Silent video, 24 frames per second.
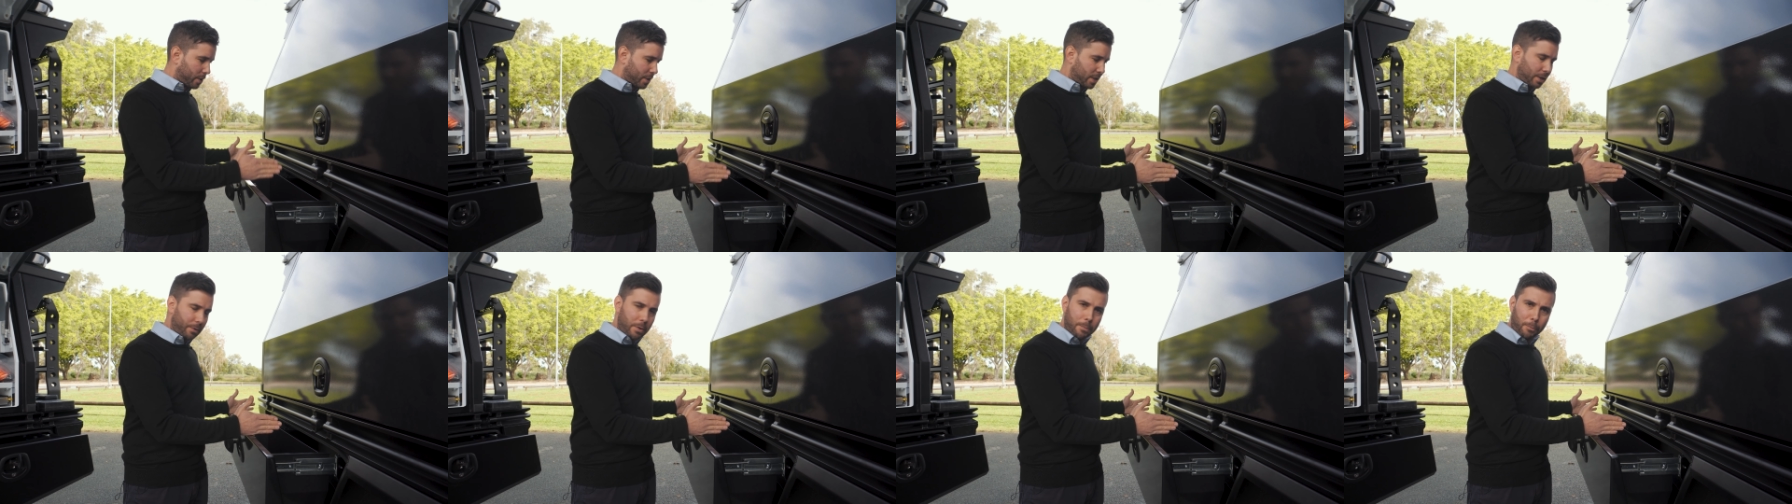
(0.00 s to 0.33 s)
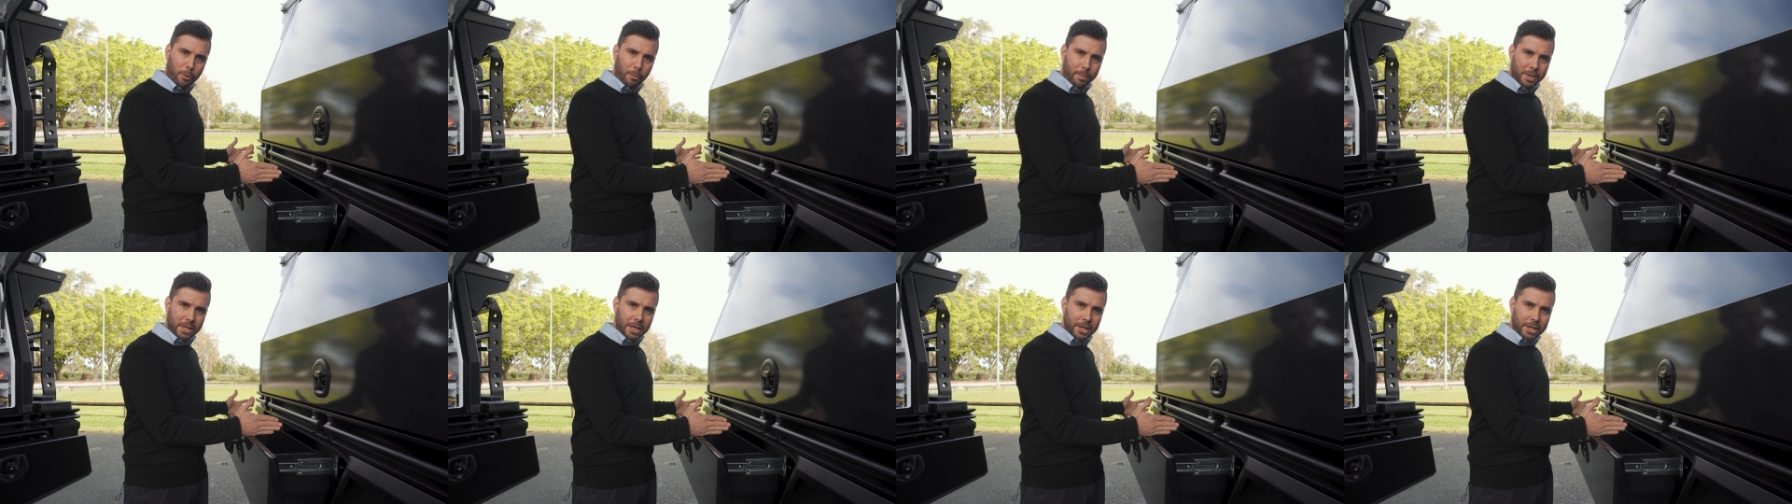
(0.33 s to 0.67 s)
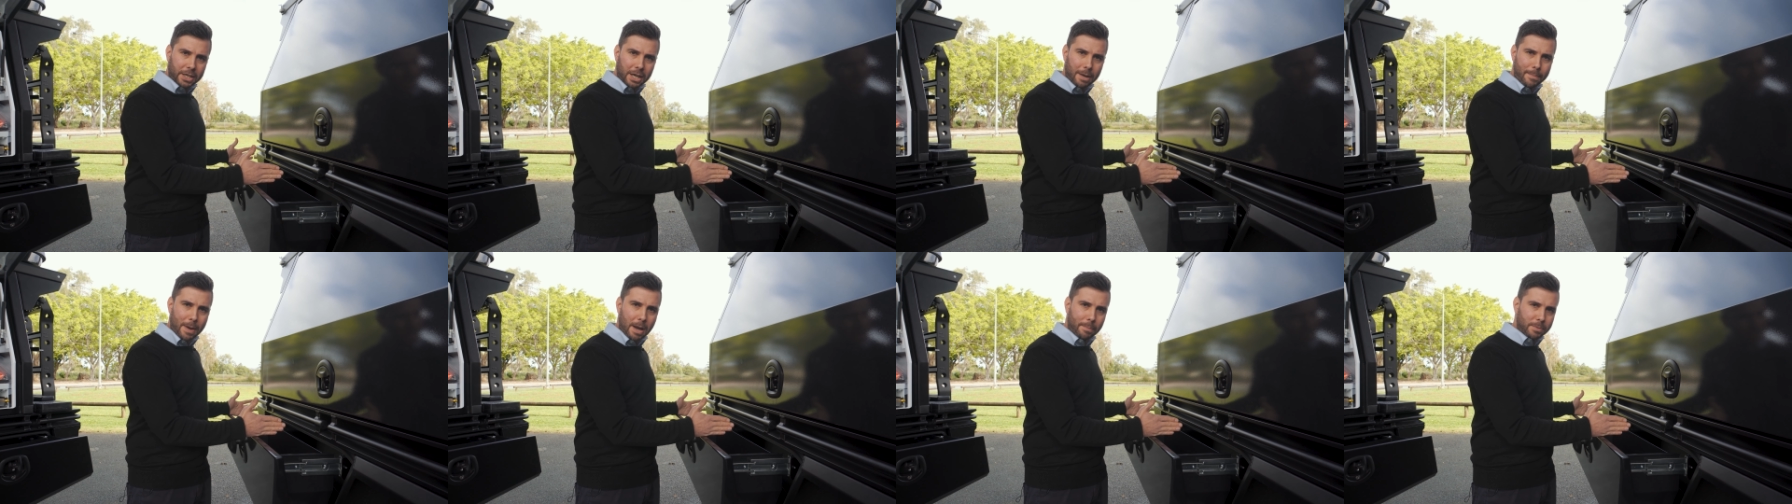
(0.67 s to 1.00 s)
so we're probably going
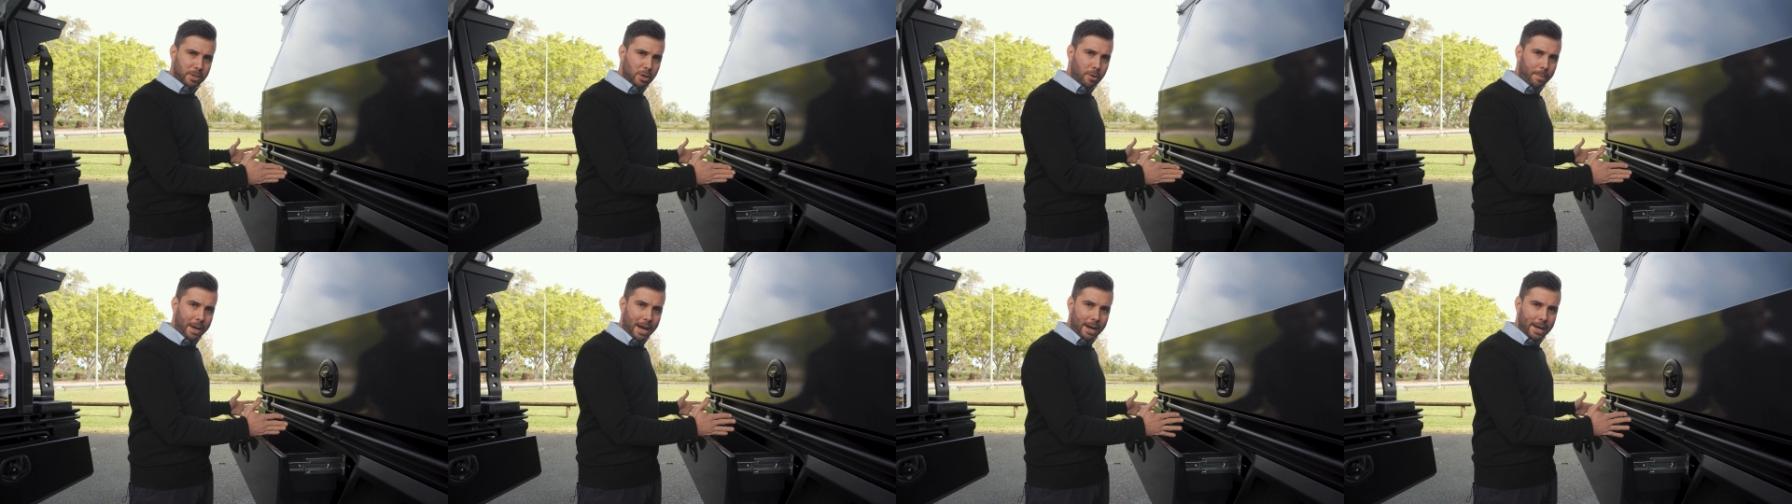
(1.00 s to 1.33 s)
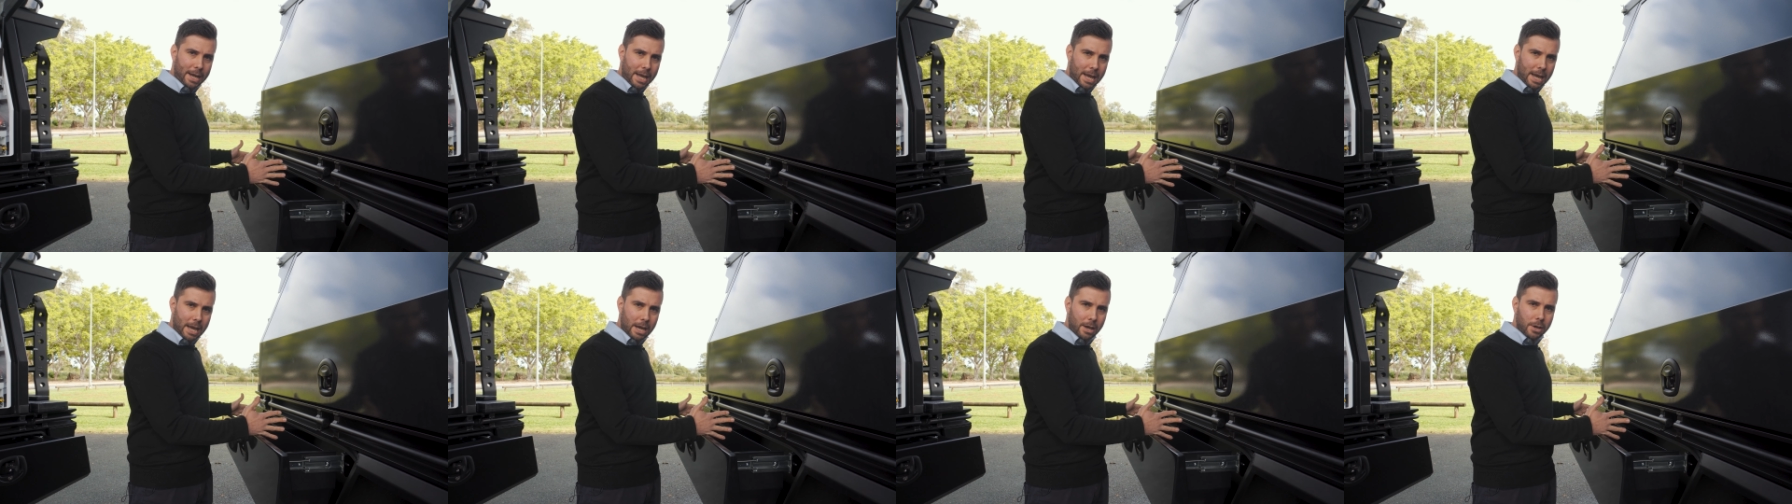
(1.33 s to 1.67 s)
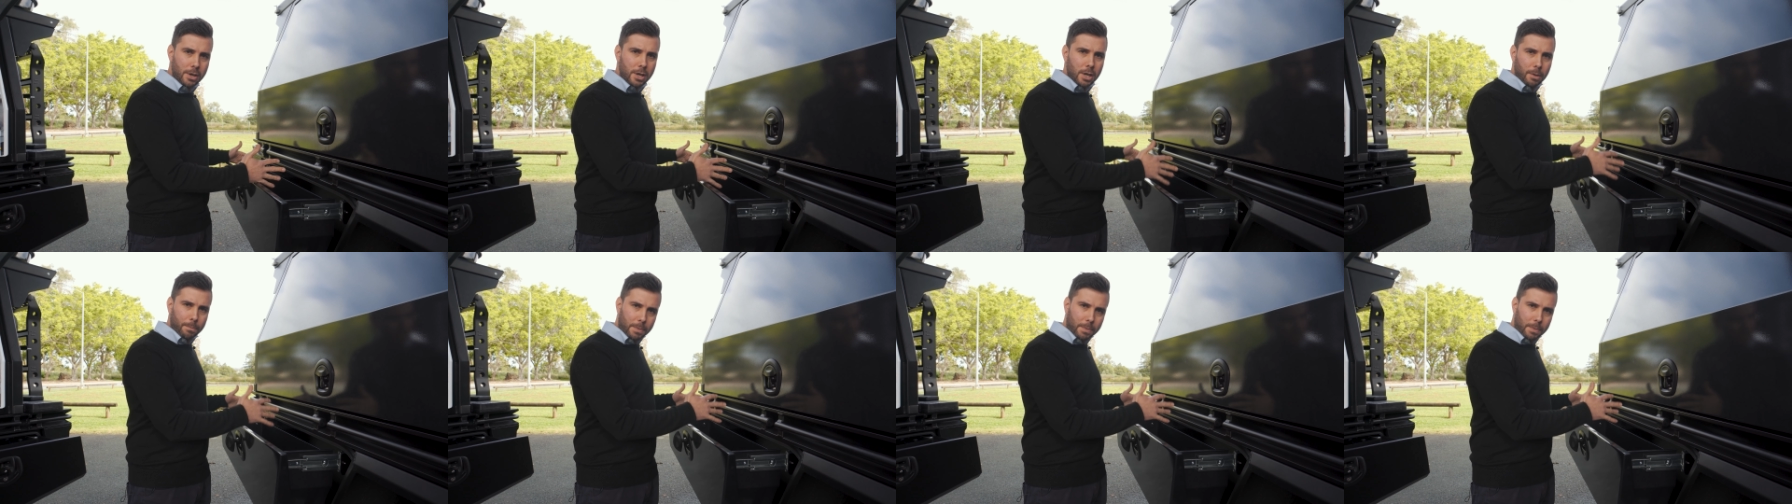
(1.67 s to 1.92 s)
to come up to about here,